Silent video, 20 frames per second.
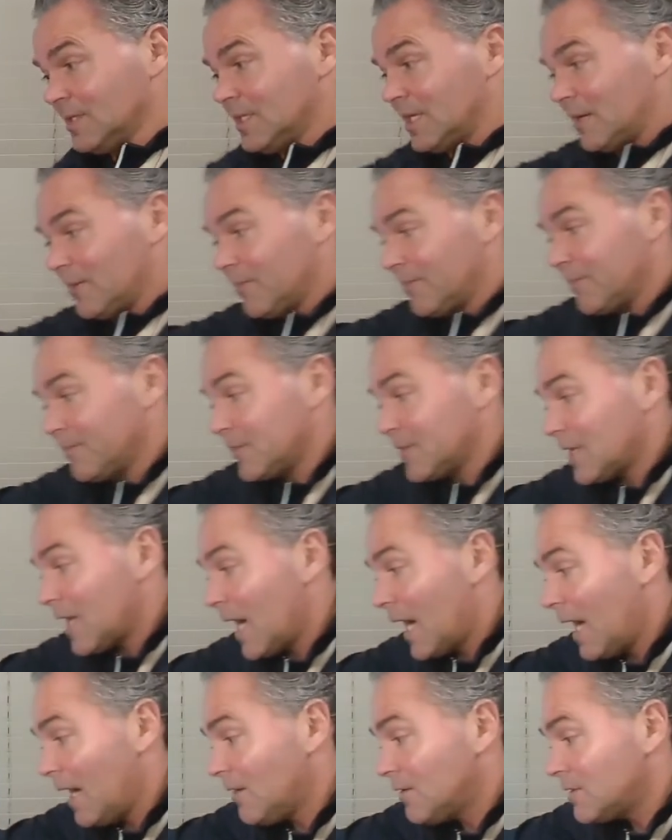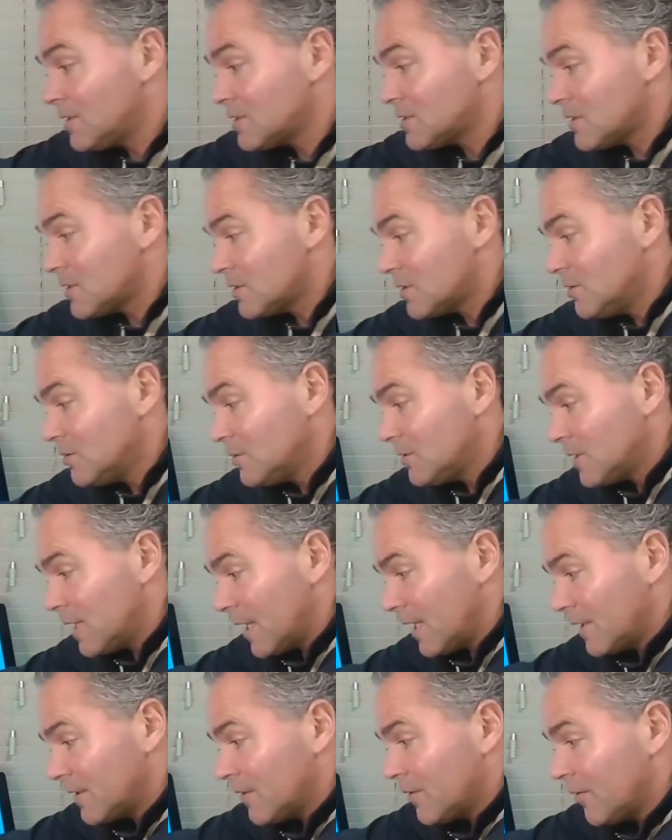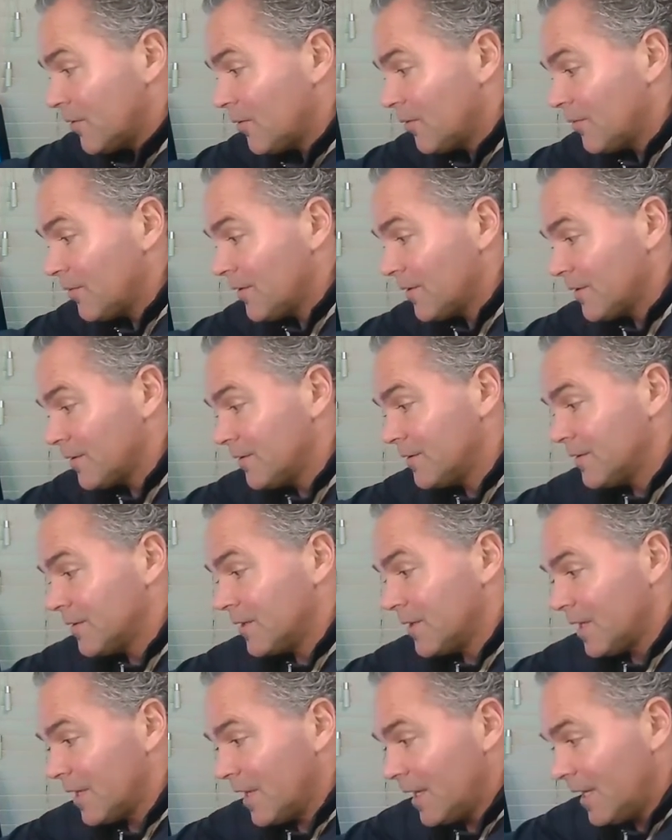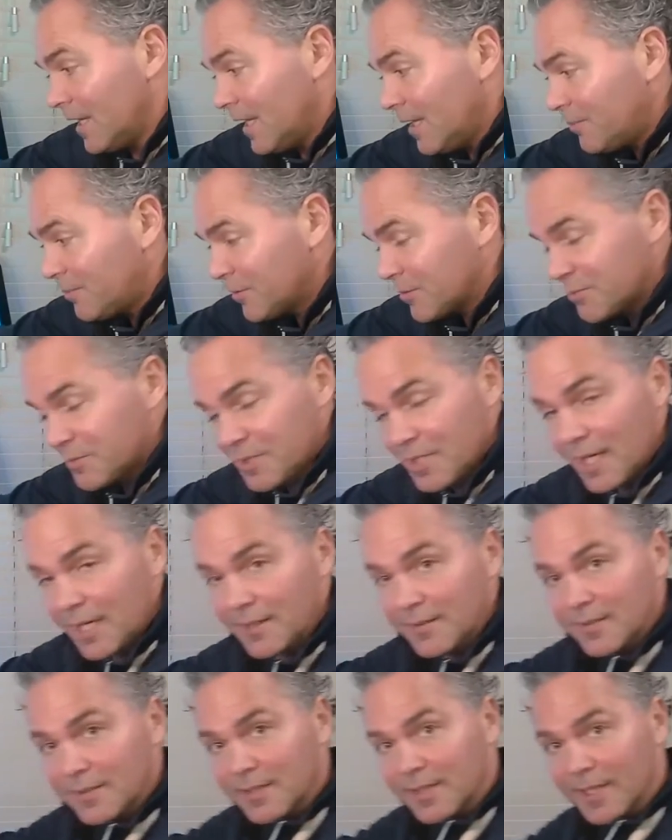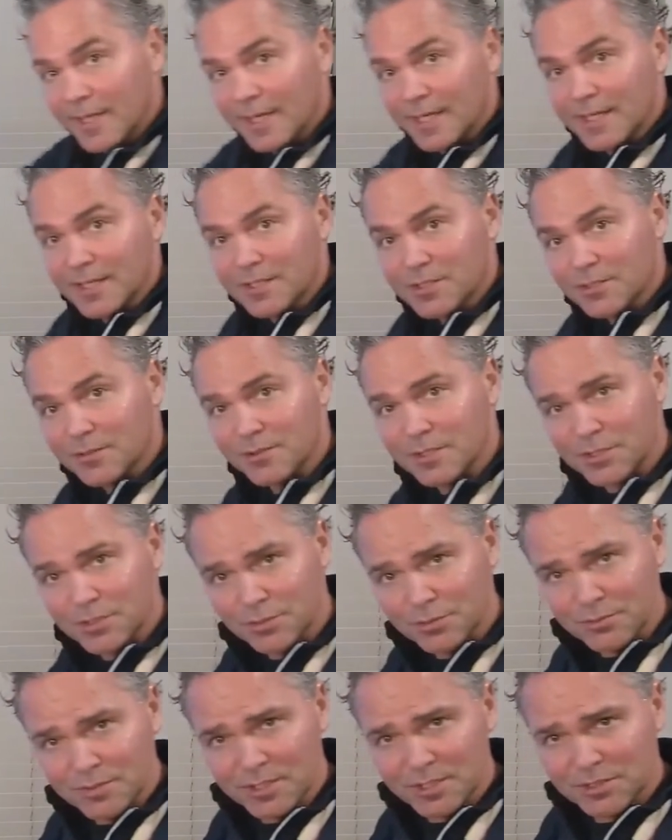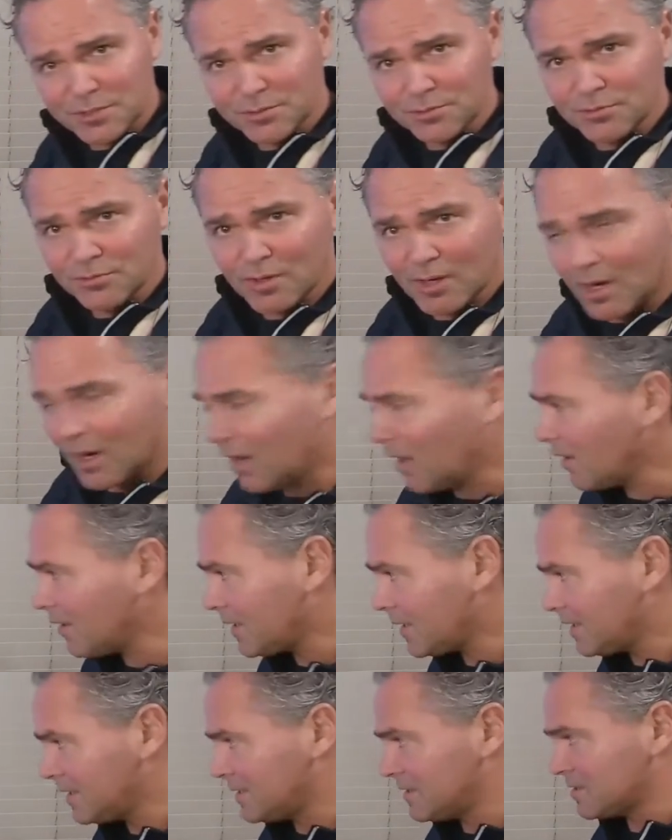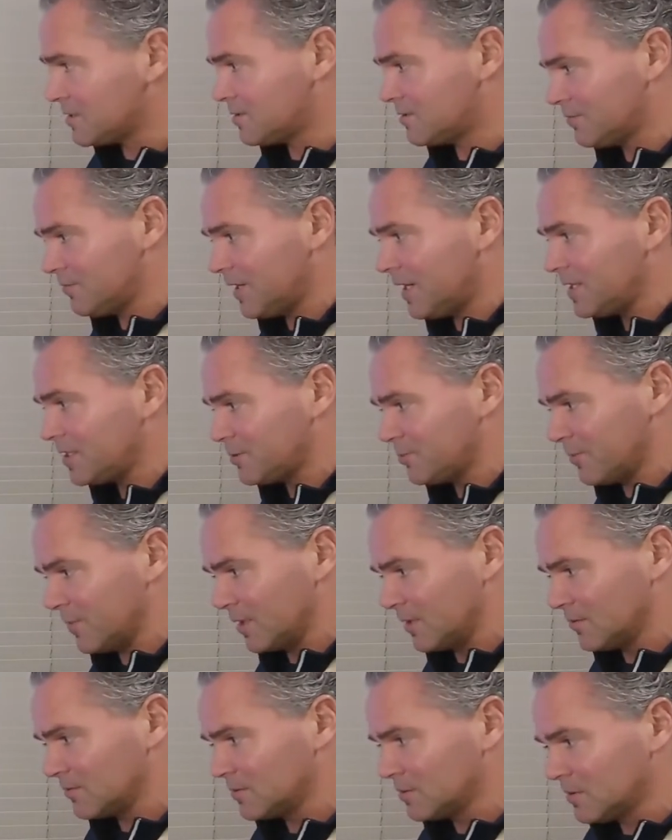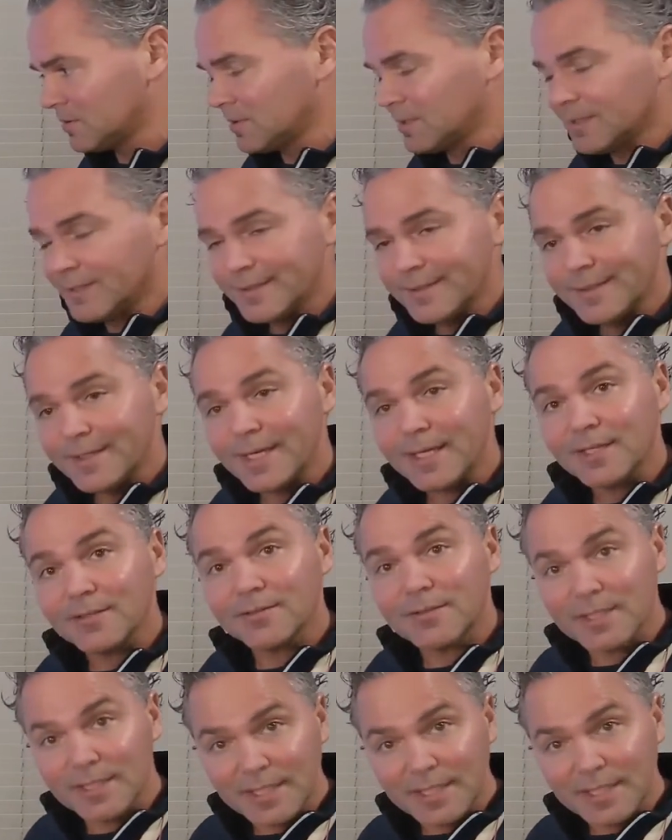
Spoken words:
Now, but how does this look like on the laptop side? So as soon as you are in this device mode, you